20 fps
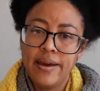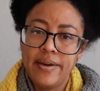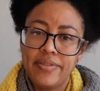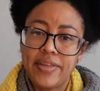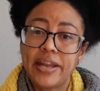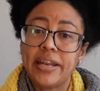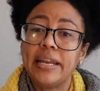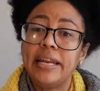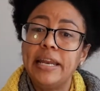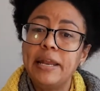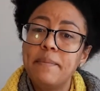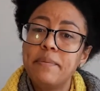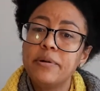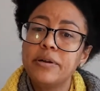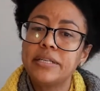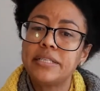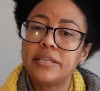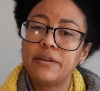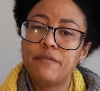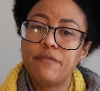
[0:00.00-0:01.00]
that a
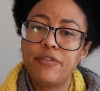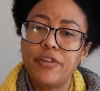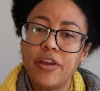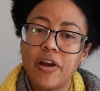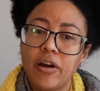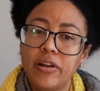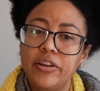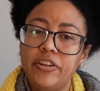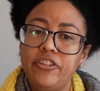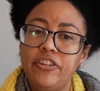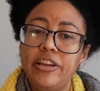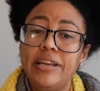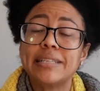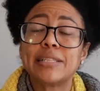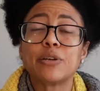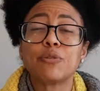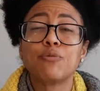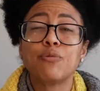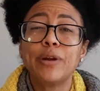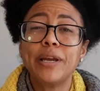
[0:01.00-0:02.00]
liberative theology is
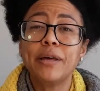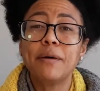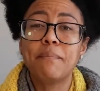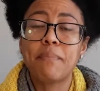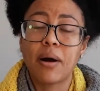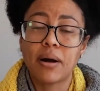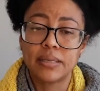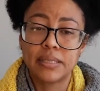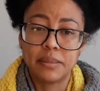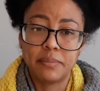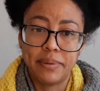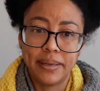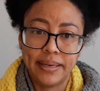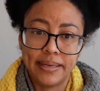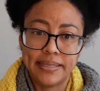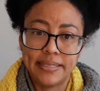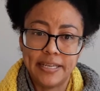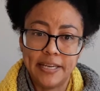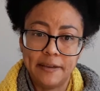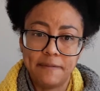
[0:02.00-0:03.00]
a real
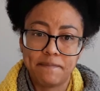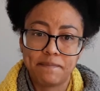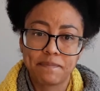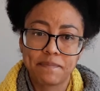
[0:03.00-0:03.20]
possibility.